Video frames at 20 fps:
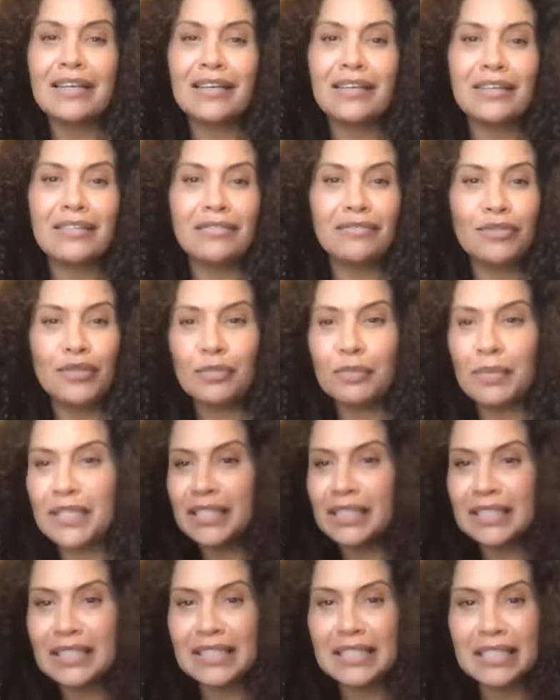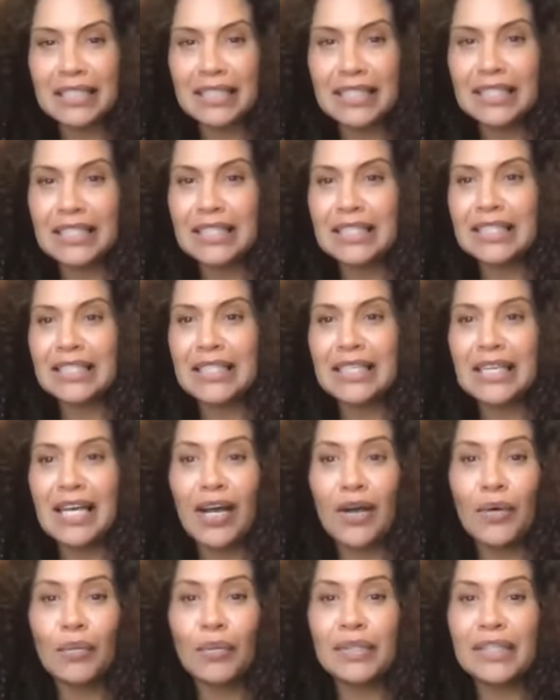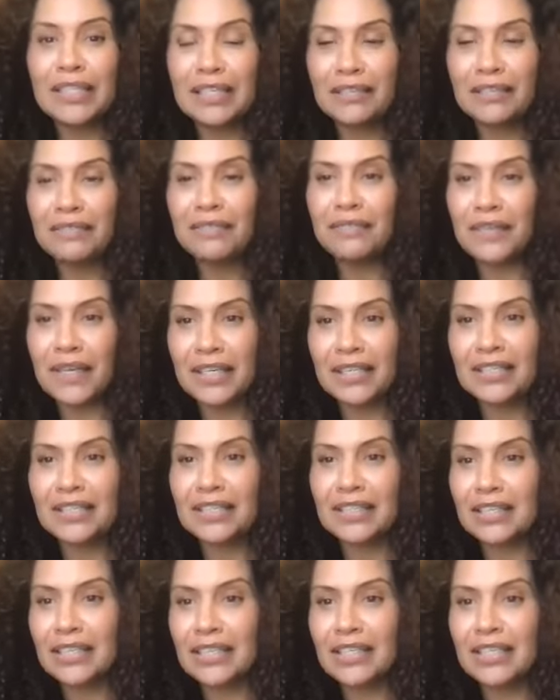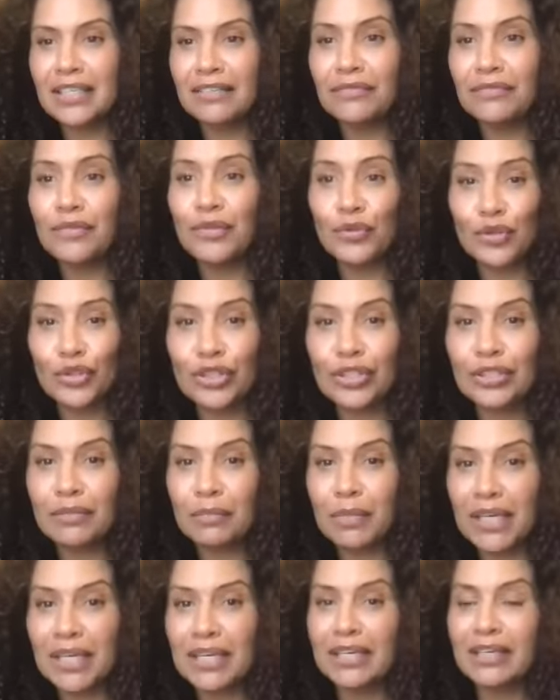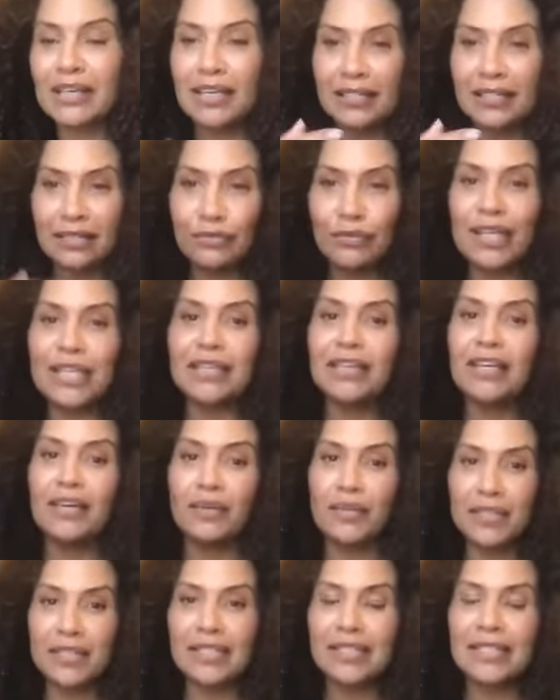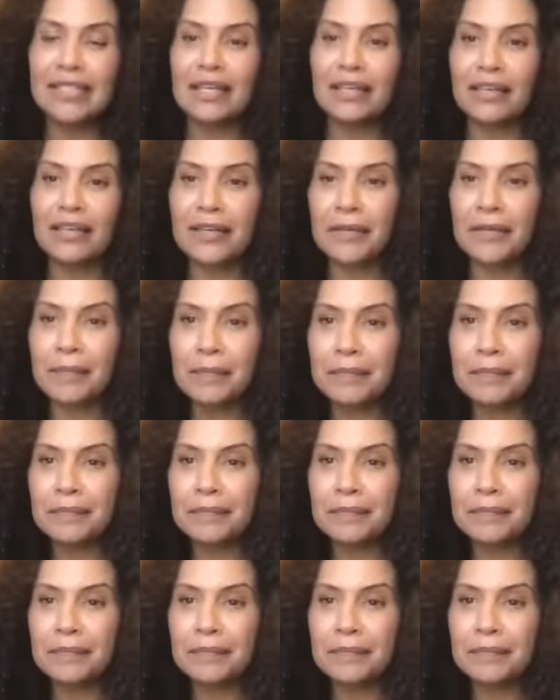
uh, forbearance is, and how will it affect any future buyer that's right now is a seller?